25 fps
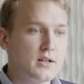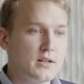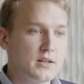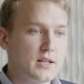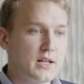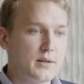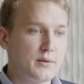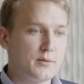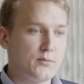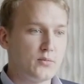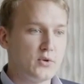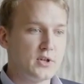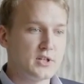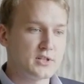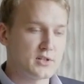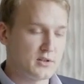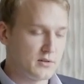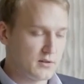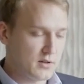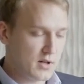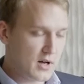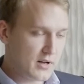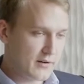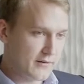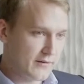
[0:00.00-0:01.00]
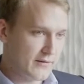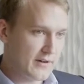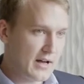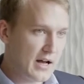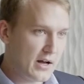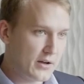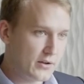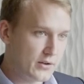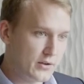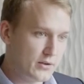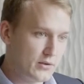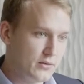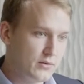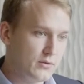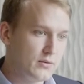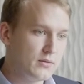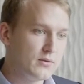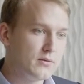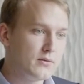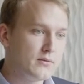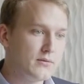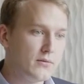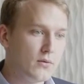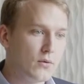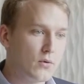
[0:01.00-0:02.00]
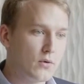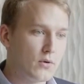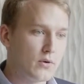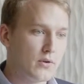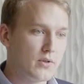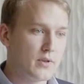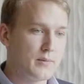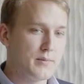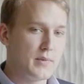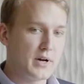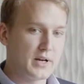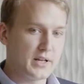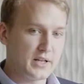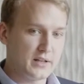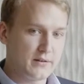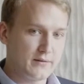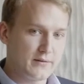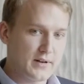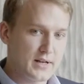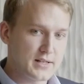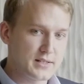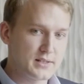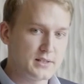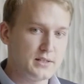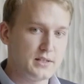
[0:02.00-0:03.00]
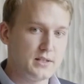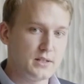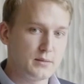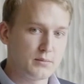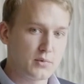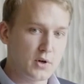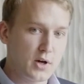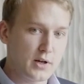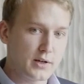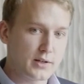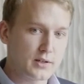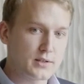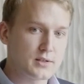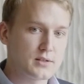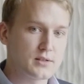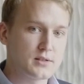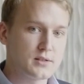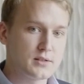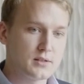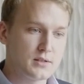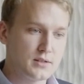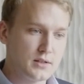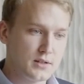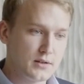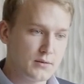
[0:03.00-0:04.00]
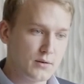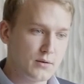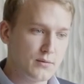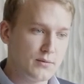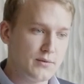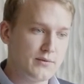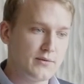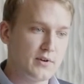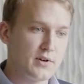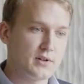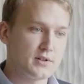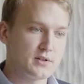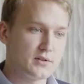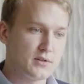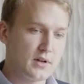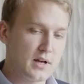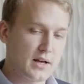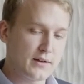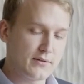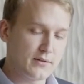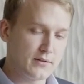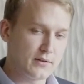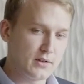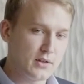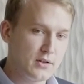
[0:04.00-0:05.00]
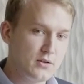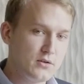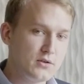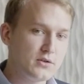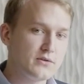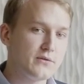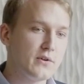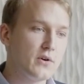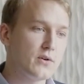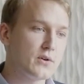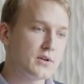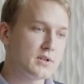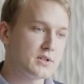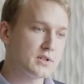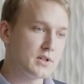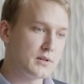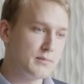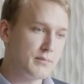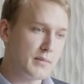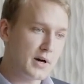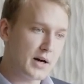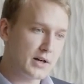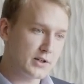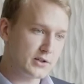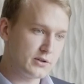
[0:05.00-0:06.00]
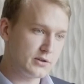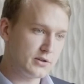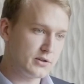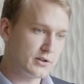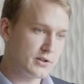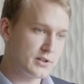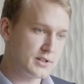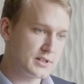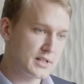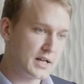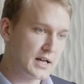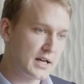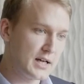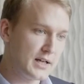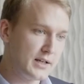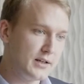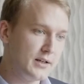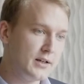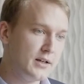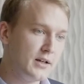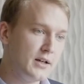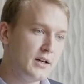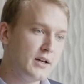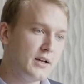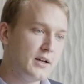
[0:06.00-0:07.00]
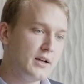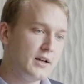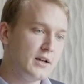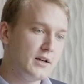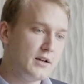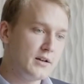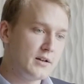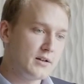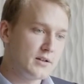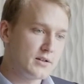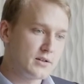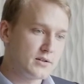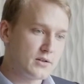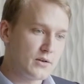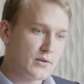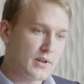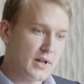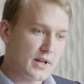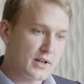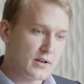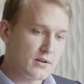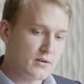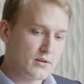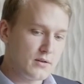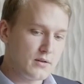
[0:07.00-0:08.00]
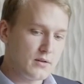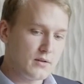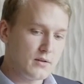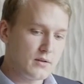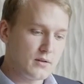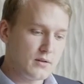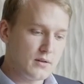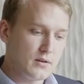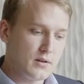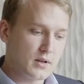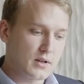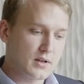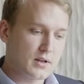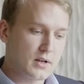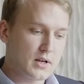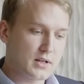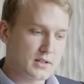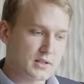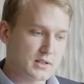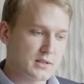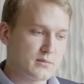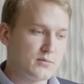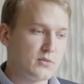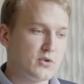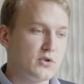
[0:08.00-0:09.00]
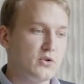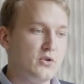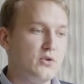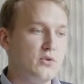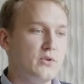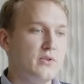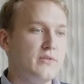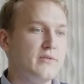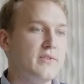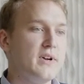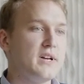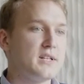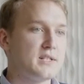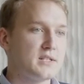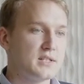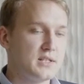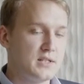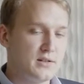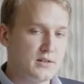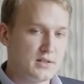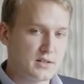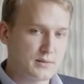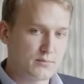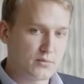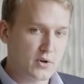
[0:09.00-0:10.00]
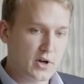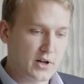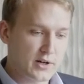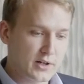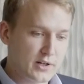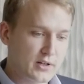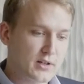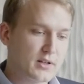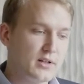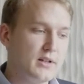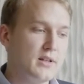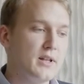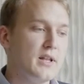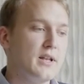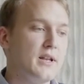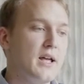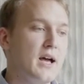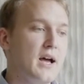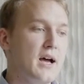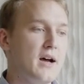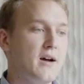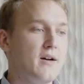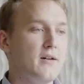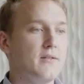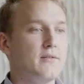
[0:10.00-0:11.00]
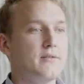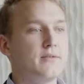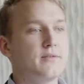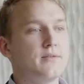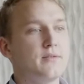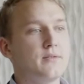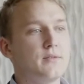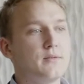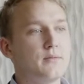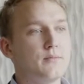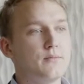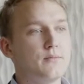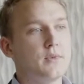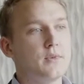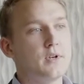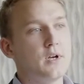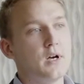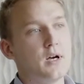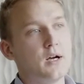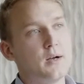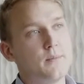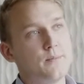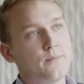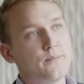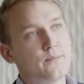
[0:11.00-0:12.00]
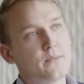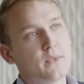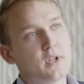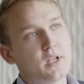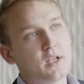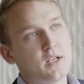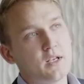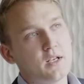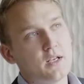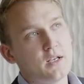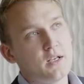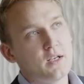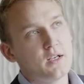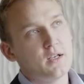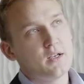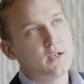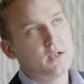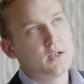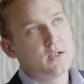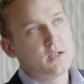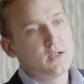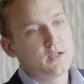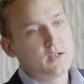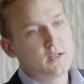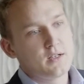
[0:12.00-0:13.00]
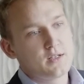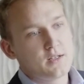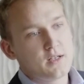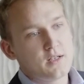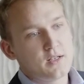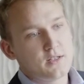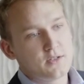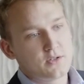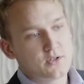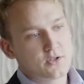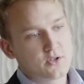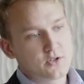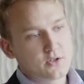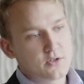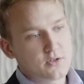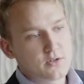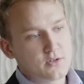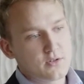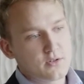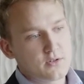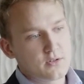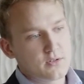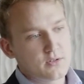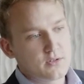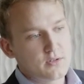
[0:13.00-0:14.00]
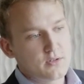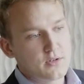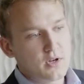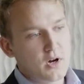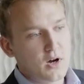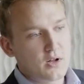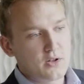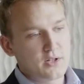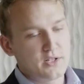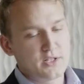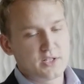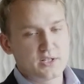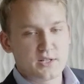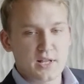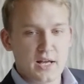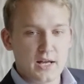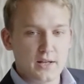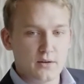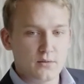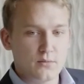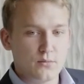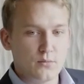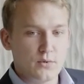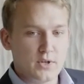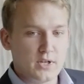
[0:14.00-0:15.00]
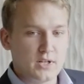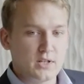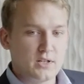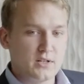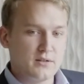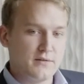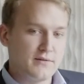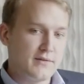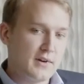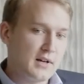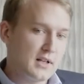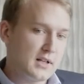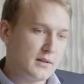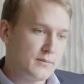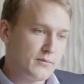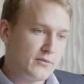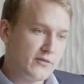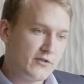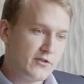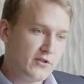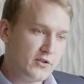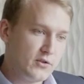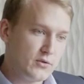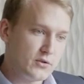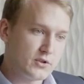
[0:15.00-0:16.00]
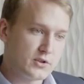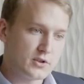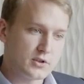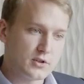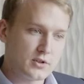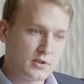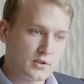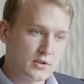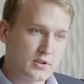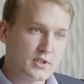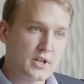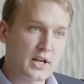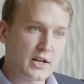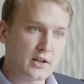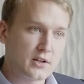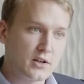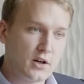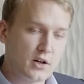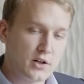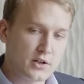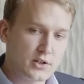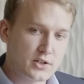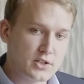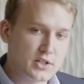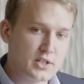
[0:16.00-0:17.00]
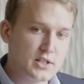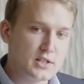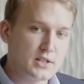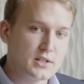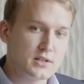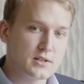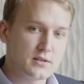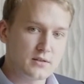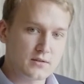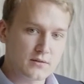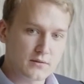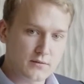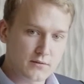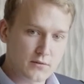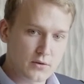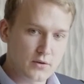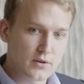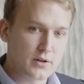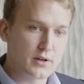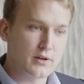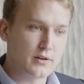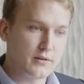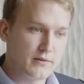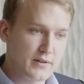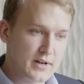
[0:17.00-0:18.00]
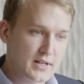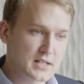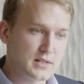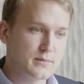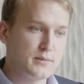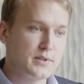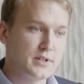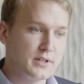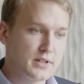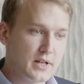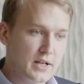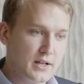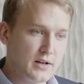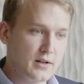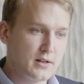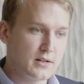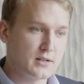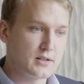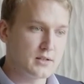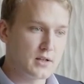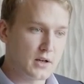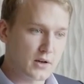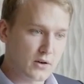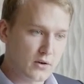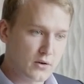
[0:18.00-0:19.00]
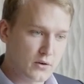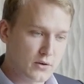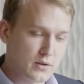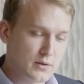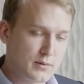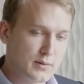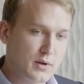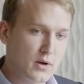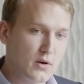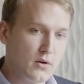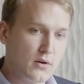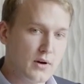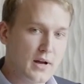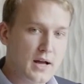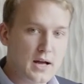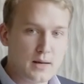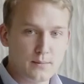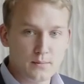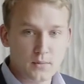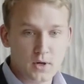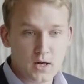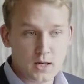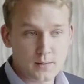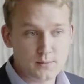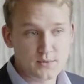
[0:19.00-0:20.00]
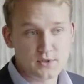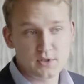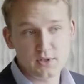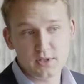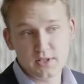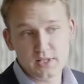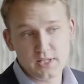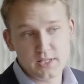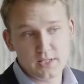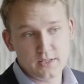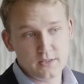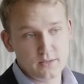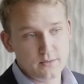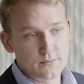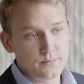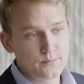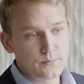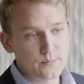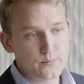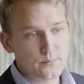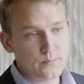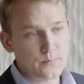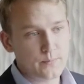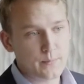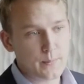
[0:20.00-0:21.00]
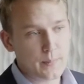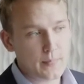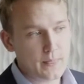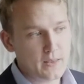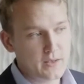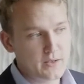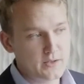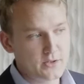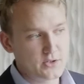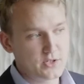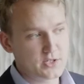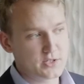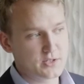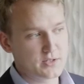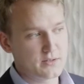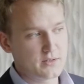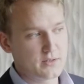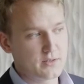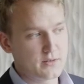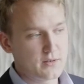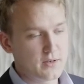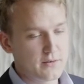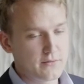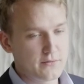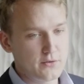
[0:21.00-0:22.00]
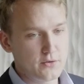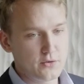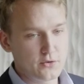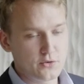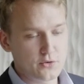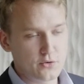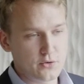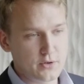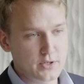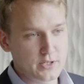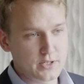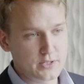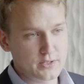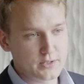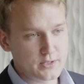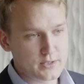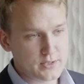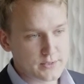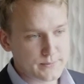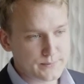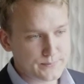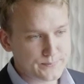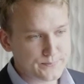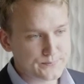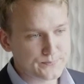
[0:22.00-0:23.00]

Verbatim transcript: that brings a lot of value for the money invested in the products but we've also have a huge focus on modular design so that the customer who invests in this product can then have uh, a sure knowledge that we can develop future technologies for their investment and it's not going to go obsolete in, in just a, a few short years.